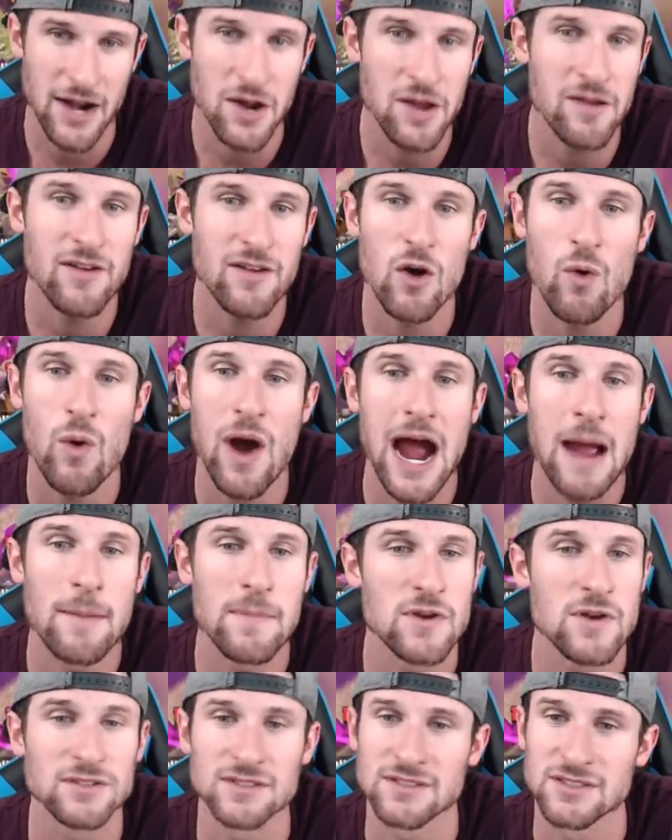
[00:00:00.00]
I don't even know why
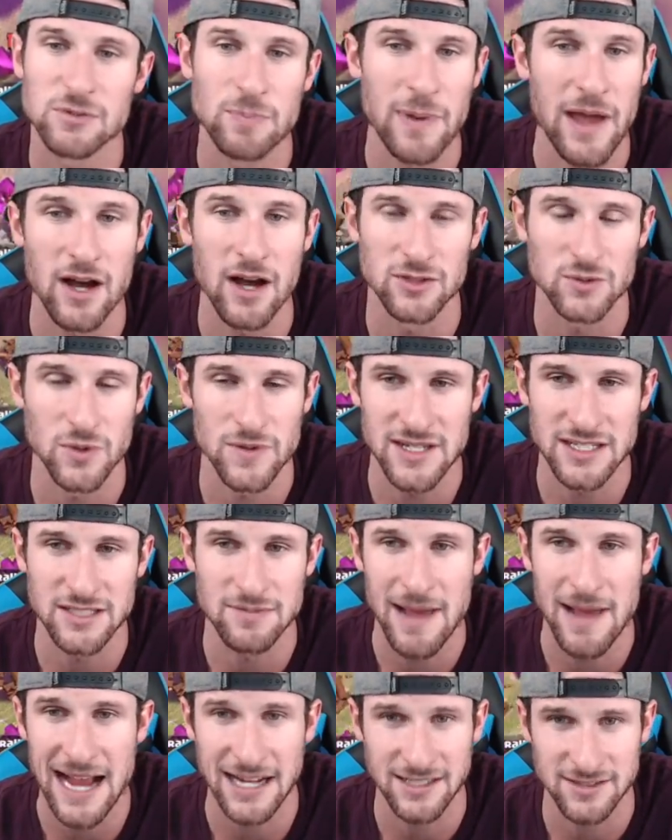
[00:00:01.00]
I'm using spells with these
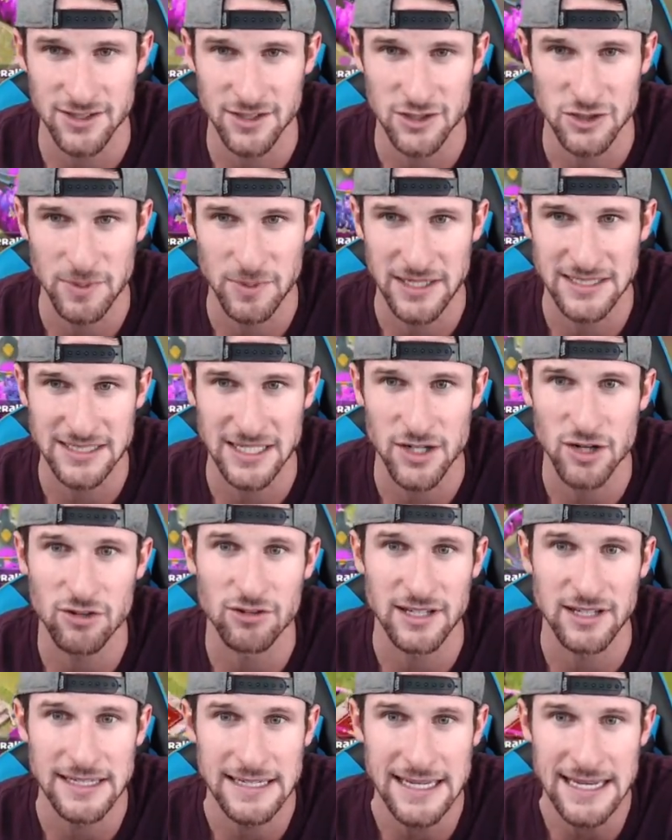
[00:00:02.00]
max loons, because I don't
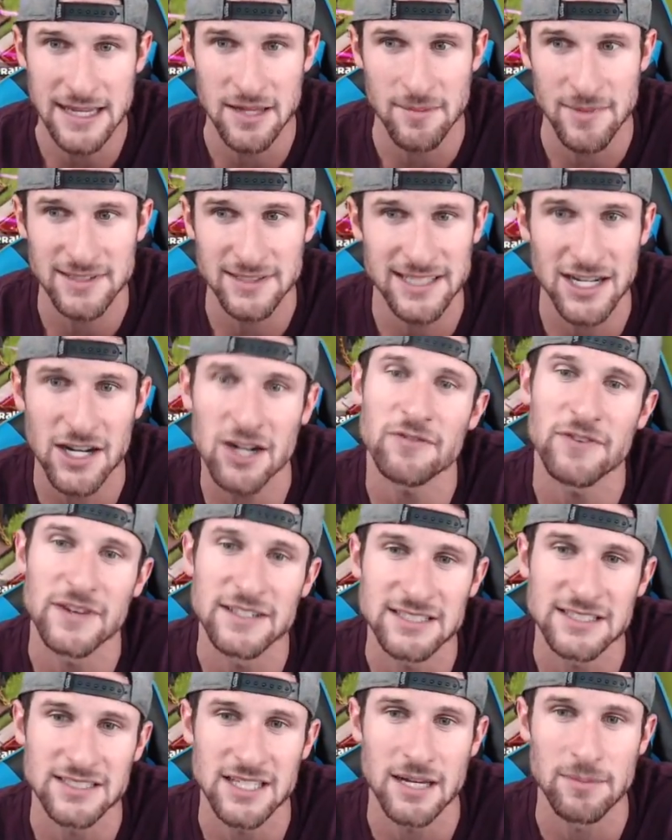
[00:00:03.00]
really need them. His air
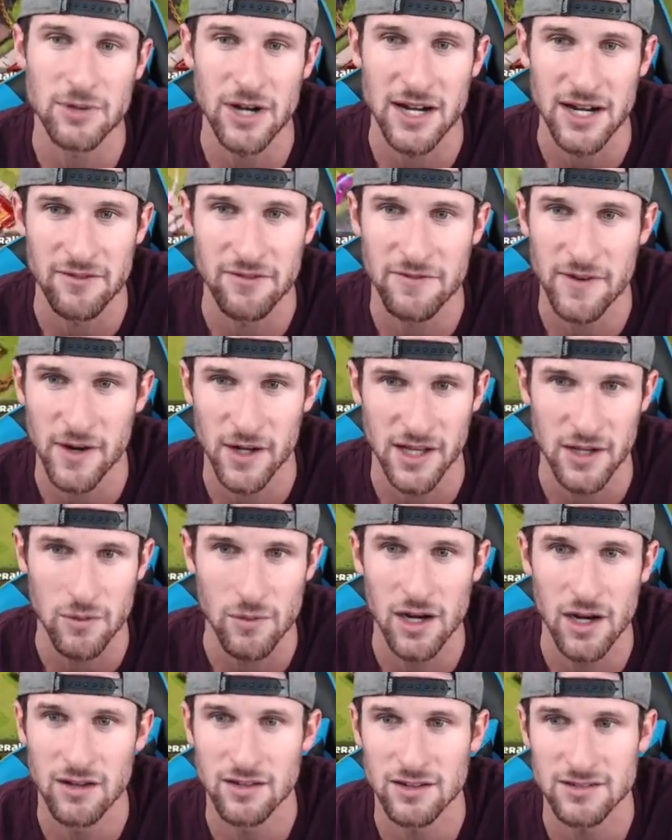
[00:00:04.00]
defense is upgraded fairly
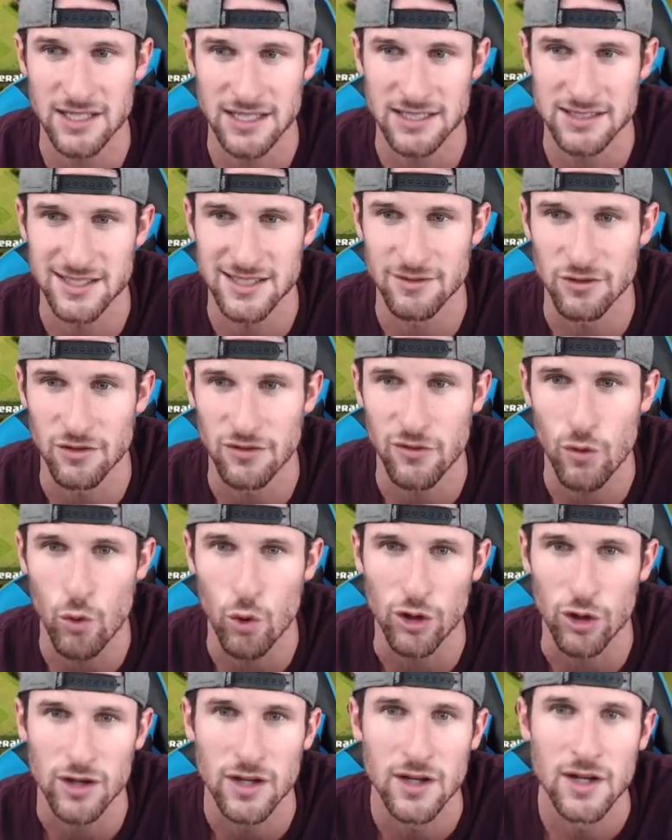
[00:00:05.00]
well. Looks like it's level
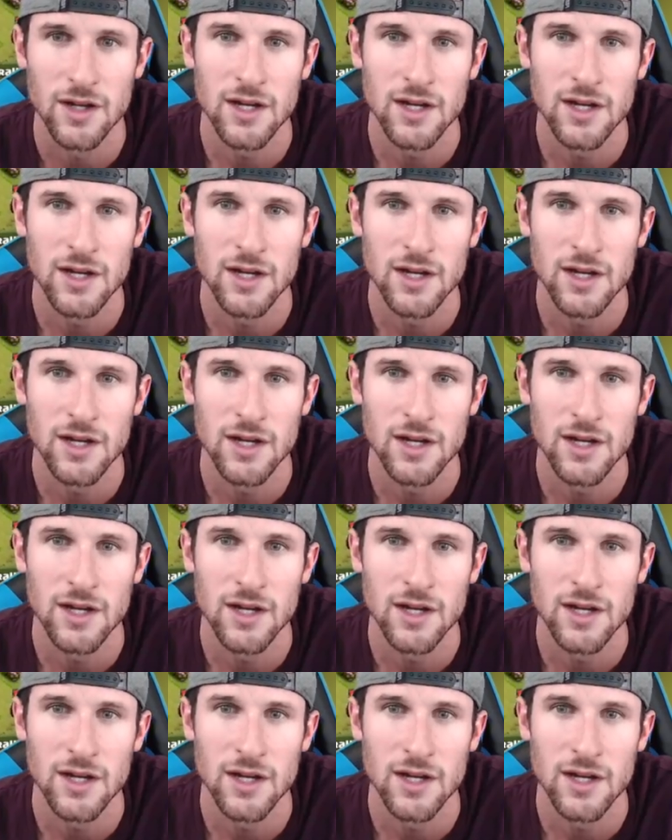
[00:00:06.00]
4.